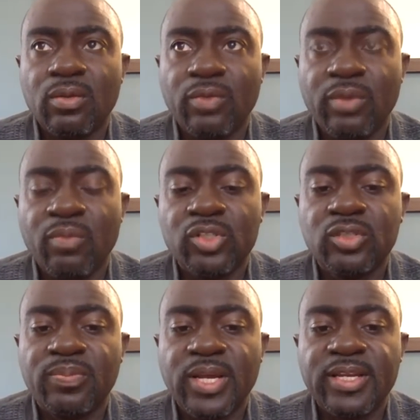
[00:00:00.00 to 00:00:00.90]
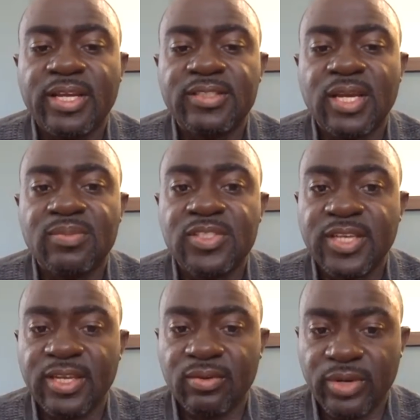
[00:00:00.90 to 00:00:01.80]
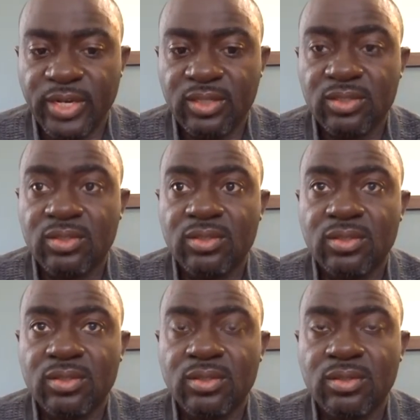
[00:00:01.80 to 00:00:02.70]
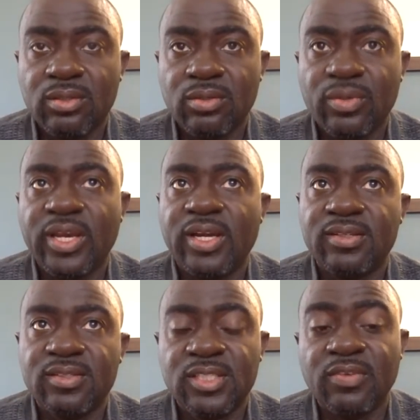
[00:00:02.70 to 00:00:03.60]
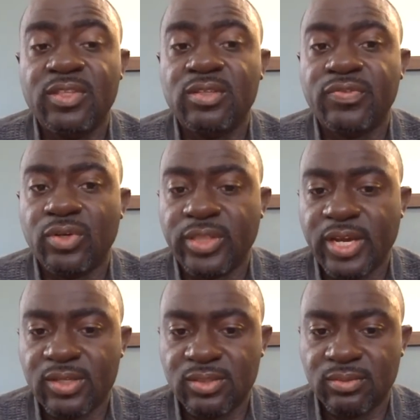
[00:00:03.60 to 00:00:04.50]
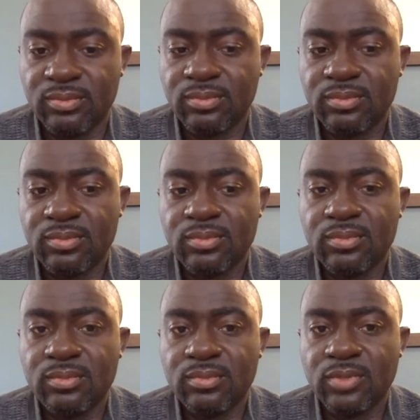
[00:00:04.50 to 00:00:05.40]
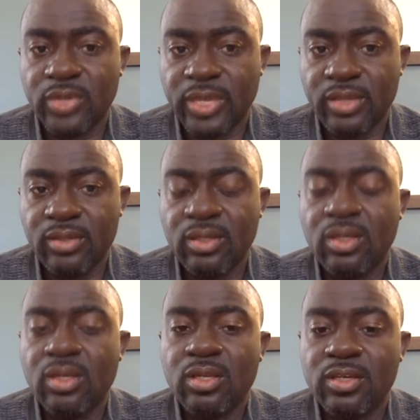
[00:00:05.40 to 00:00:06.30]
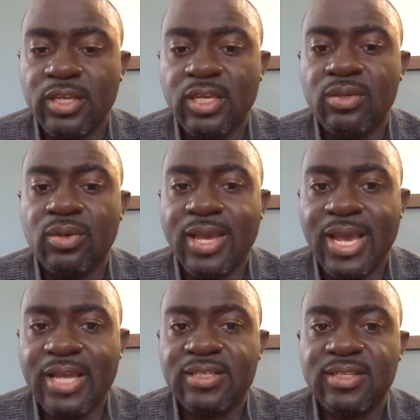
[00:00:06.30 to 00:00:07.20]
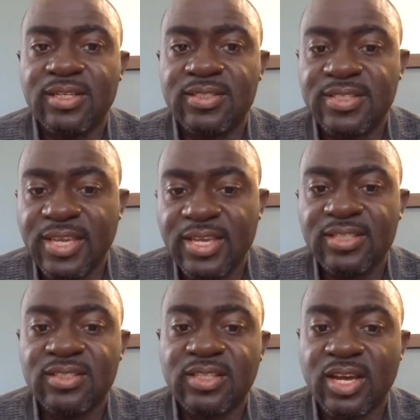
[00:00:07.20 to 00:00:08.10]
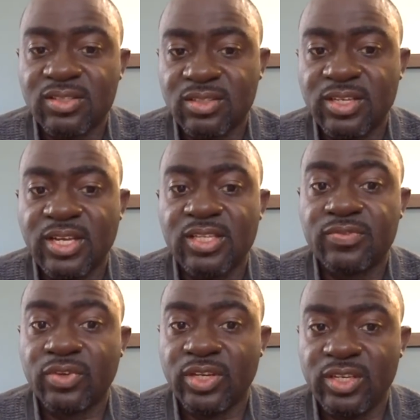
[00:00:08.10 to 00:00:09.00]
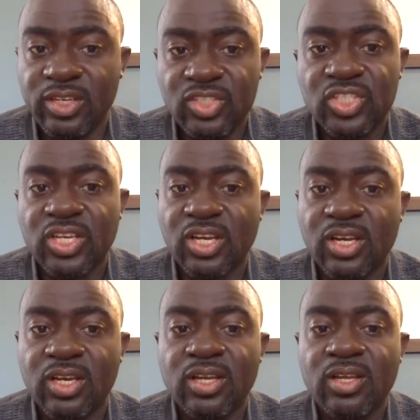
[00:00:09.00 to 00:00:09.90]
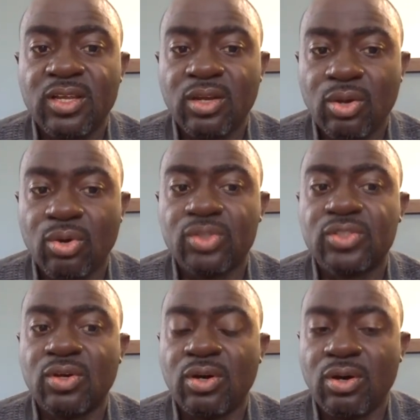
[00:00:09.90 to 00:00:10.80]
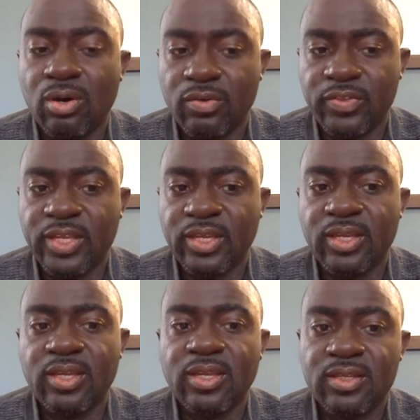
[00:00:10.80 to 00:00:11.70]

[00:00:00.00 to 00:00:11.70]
We multiply that times 10, right? We add 74,000, okay? Then you add the $10,000 for the initial cost of the